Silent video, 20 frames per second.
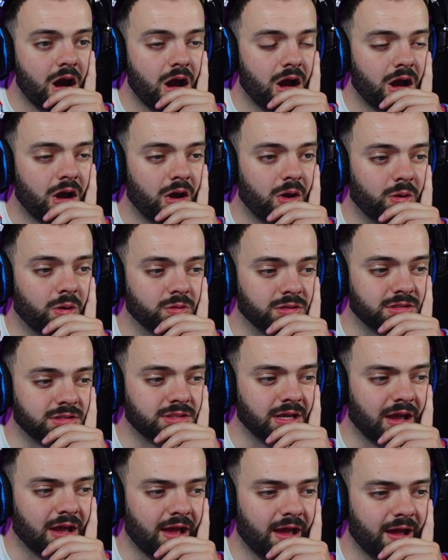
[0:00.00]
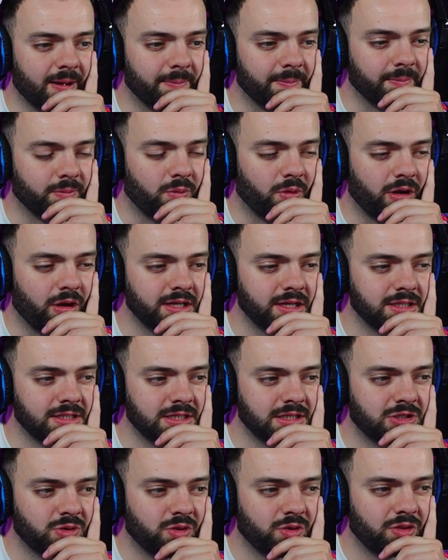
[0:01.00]
Oh, damn. Why is
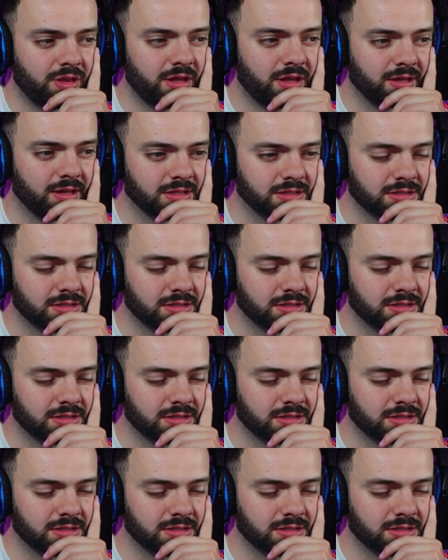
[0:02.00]
he doing this?